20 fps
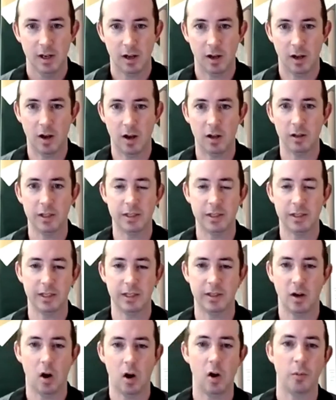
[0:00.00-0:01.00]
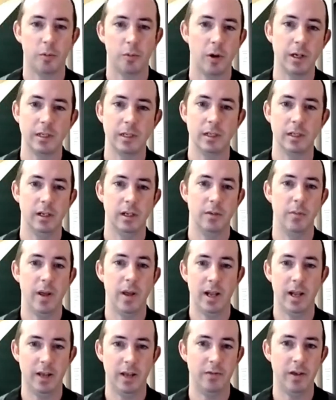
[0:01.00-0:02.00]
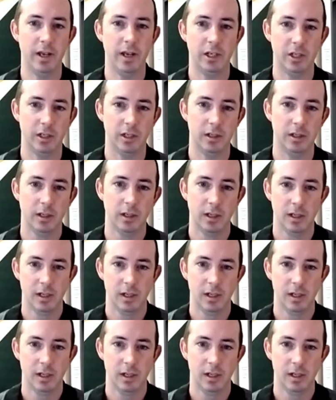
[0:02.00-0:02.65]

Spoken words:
all these things that aren't present in manned aviation.